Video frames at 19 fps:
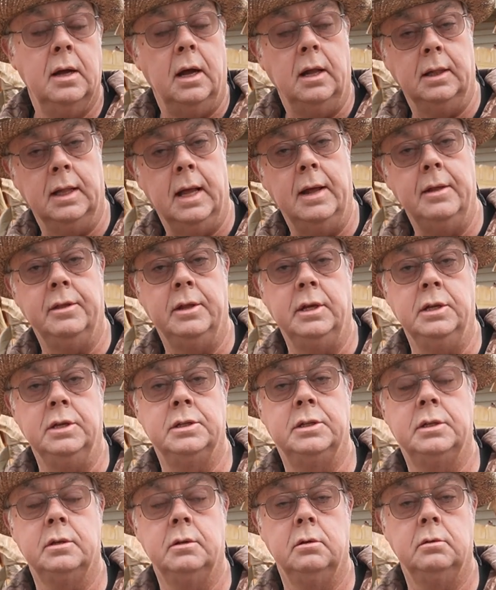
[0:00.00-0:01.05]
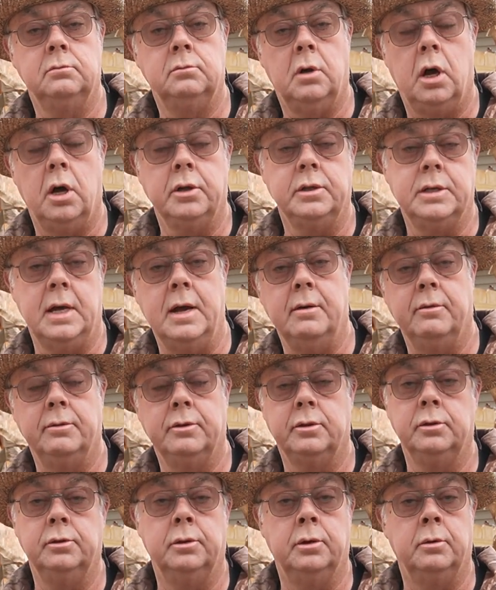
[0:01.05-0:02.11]
and let these rot down
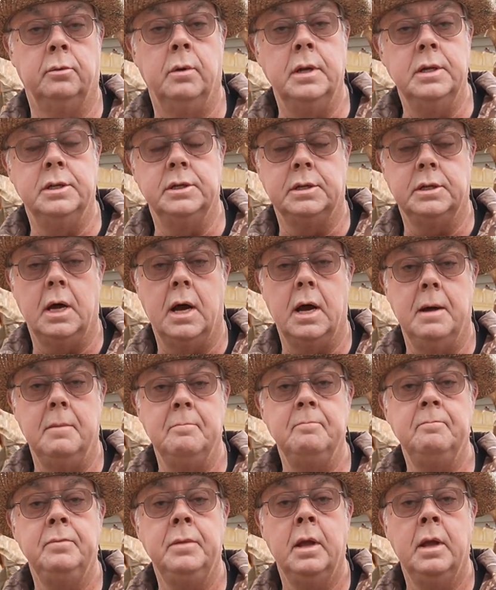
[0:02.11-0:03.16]
through the winter time.